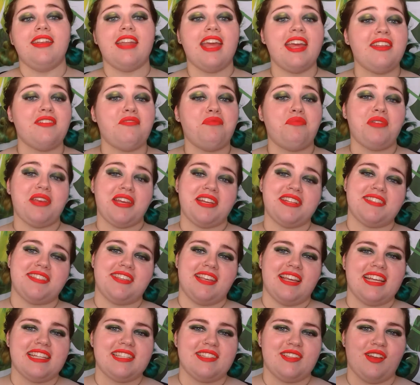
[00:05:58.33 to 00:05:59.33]
Native plants
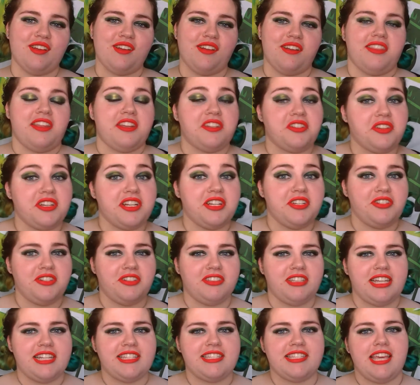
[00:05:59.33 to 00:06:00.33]
last longer than traditional
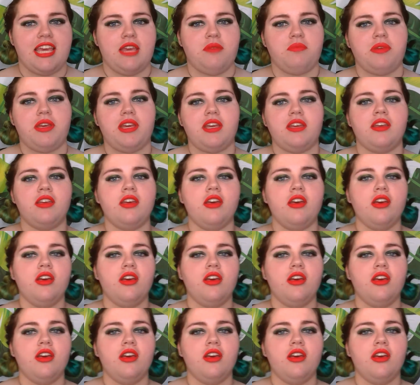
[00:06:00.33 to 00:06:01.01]
landscaping.